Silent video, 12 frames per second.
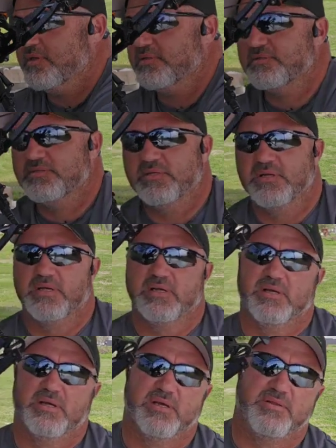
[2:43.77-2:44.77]
this
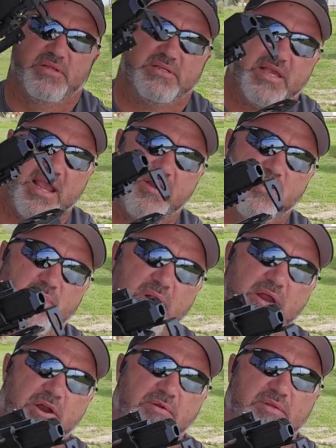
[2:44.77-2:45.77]
handle
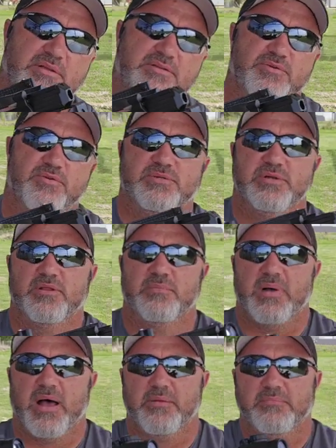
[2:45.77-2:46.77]
right here that screws on the
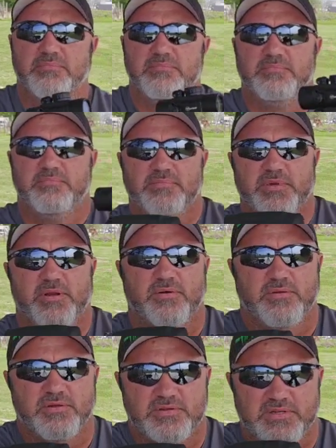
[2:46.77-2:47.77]
bottom. You
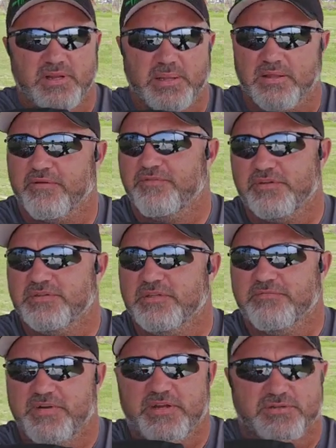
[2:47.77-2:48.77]
know, you see, if you've seen
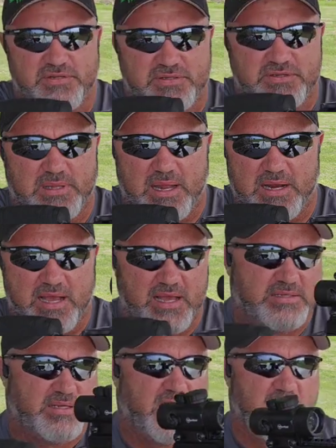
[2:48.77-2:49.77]
the videos, you see a lot of
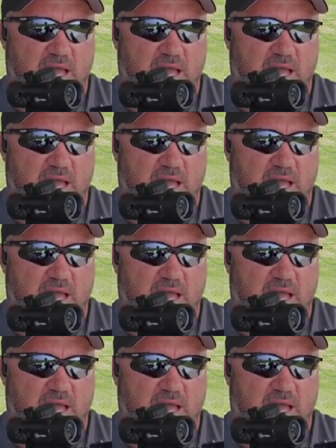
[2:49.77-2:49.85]
guys.